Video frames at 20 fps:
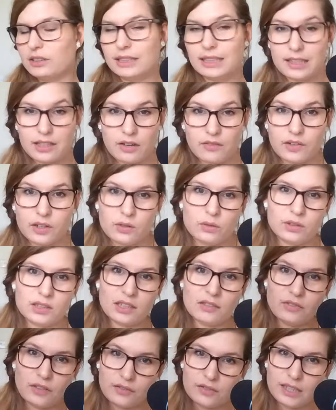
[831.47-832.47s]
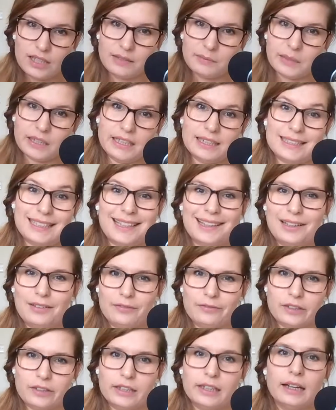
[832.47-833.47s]
Discovery calls are 15 minutes and they're
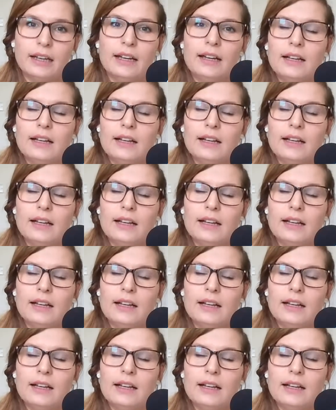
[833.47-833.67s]
free.